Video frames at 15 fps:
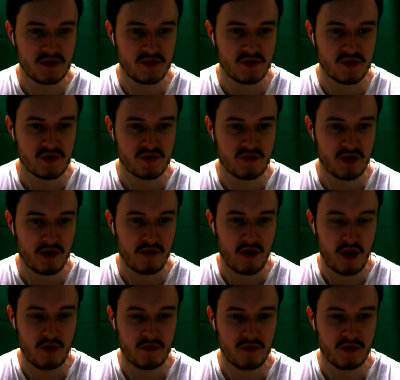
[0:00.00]
You just run
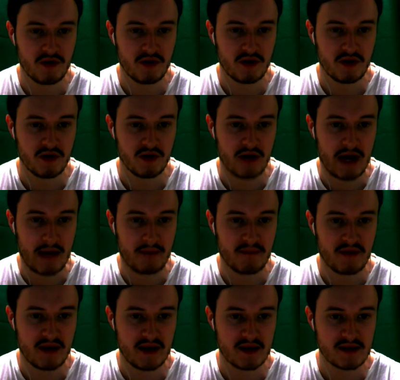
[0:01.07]
around, you can grab
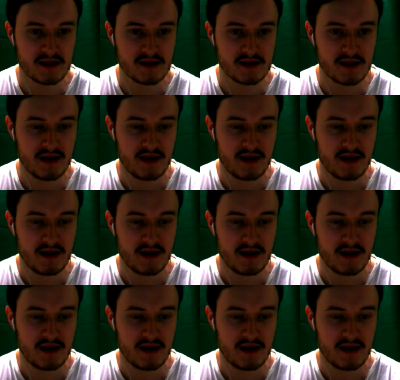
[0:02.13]
things,